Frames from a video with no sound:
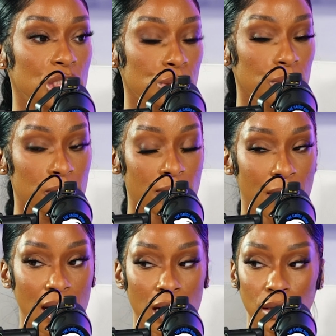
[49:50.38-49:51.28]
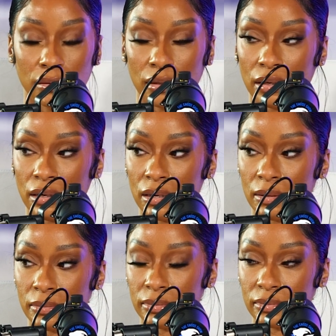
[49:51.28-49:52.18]
to my
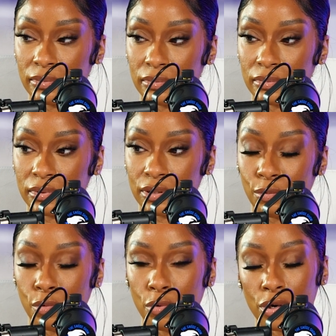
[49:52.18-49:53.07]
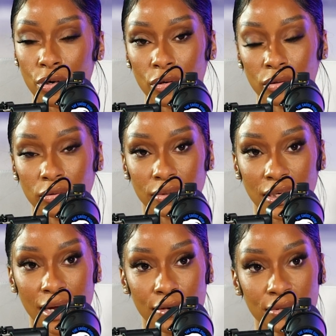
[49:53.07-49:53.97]
the world
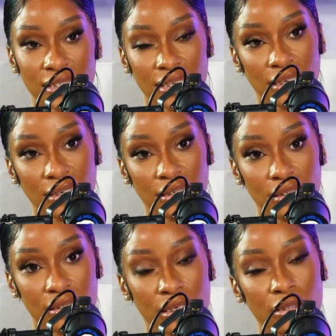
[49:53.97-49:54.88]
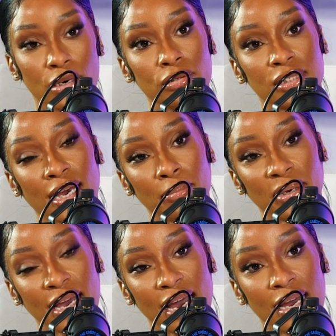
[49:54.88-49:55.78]
that I was in, to those type
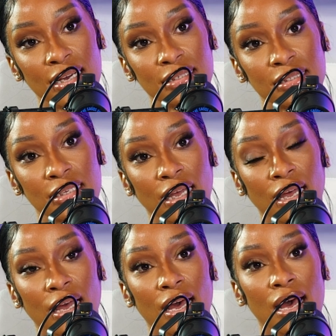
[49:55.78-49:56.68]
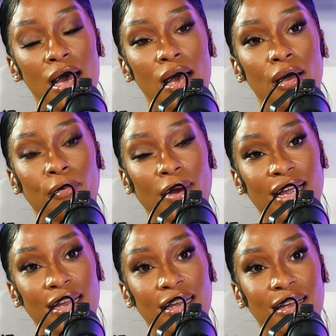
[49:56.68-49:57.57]
of guys,
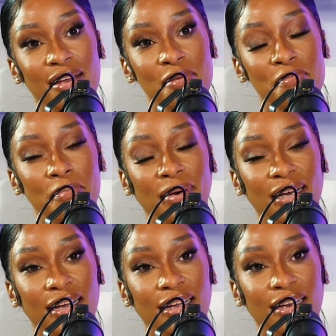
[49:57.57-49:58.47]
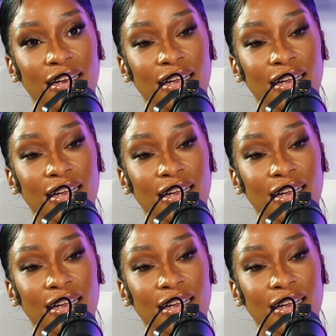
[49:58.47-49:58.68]
right? But